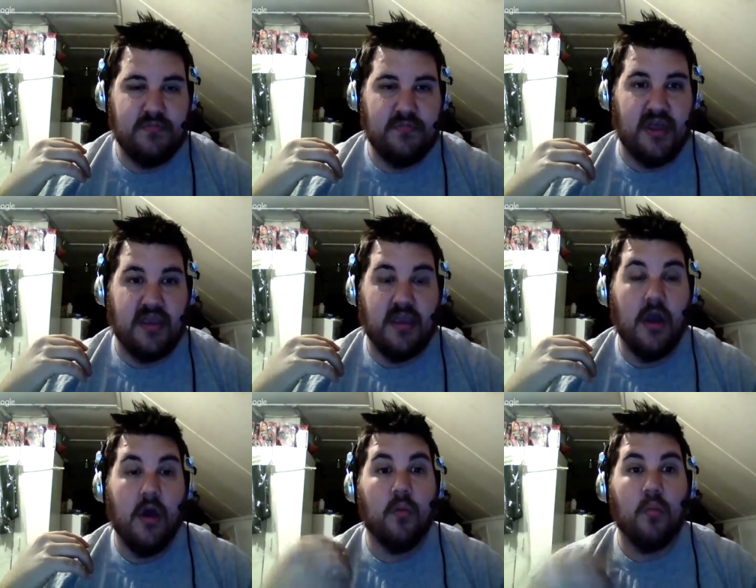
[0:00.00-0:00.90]
Like
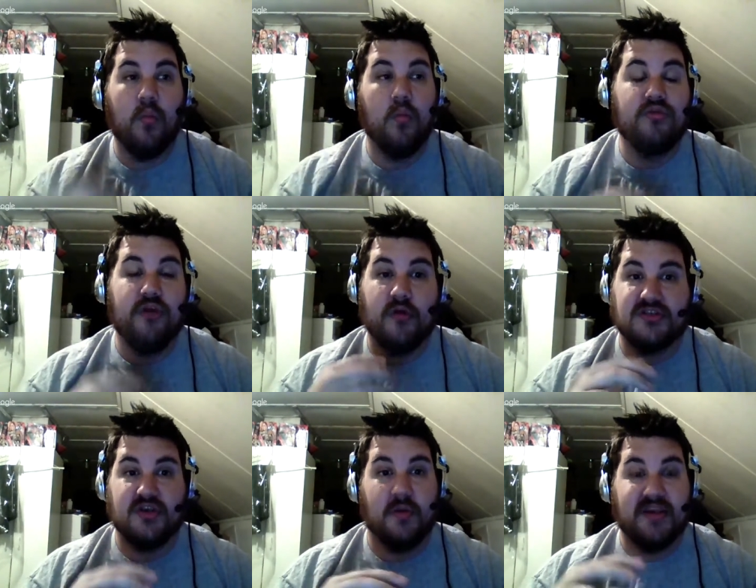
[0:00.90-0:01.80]
there are
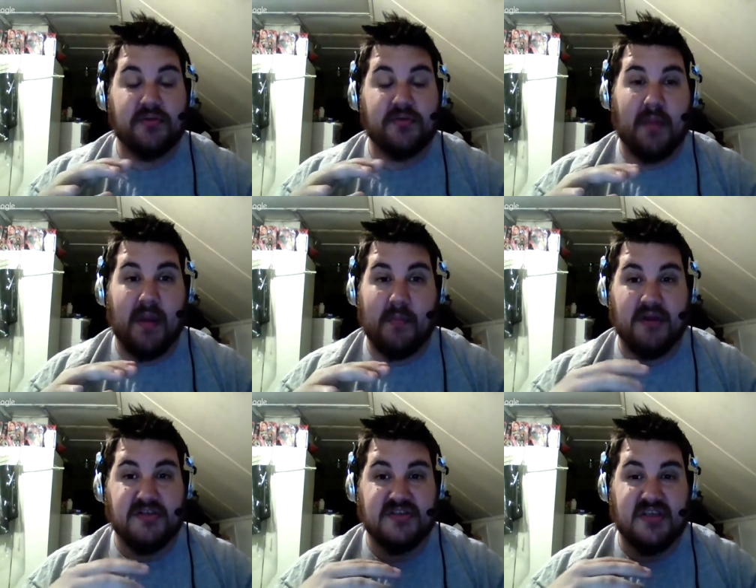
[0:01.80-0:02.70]
so many Superman
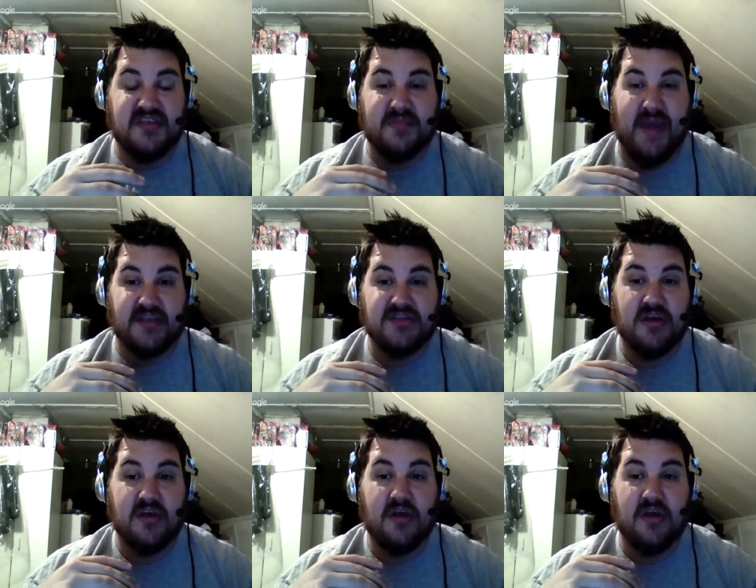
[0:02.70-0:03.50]
punches in this match.